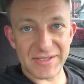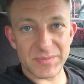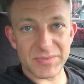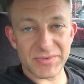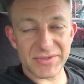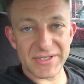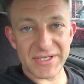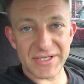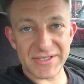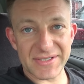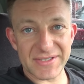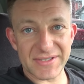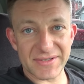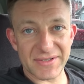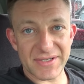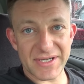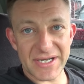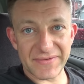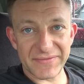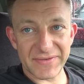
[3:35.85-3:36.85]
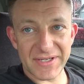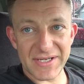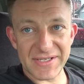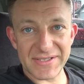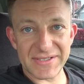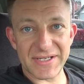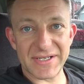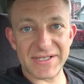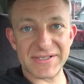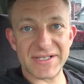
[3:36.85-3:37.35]
He presents live
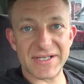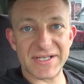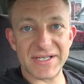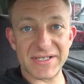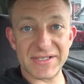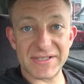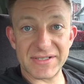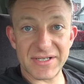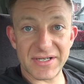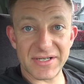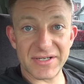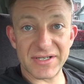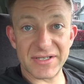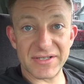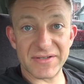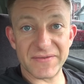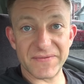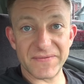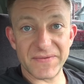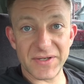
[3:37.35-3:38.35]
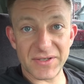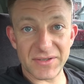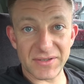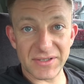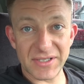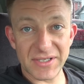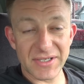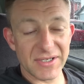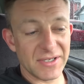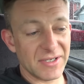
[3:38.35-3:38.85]
case studies that he's done in the
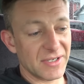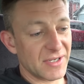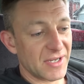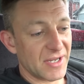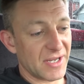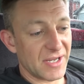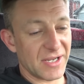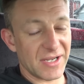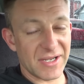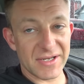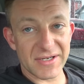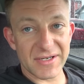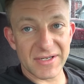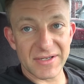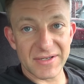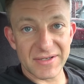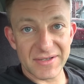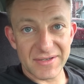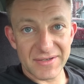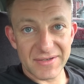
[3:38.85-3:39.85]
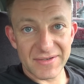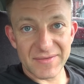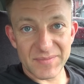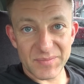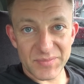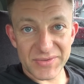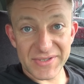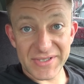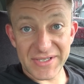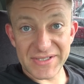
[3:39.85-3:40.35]
field and
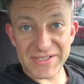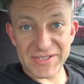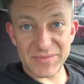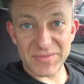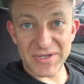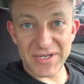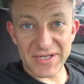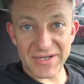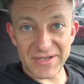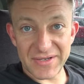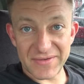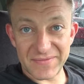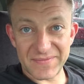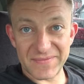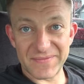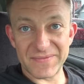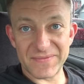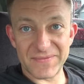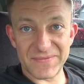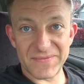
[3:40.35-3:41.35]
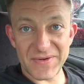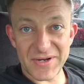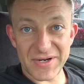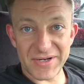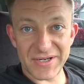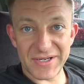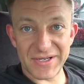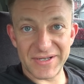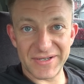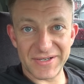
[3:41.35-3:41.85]
presents them at a
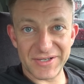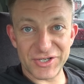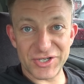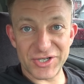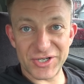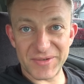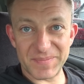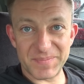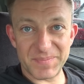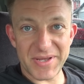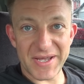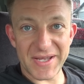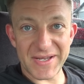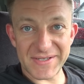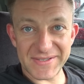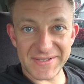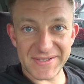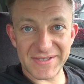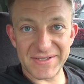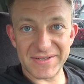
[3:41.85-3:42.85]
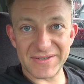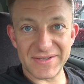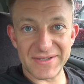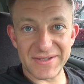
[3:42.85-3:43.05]
very good pace.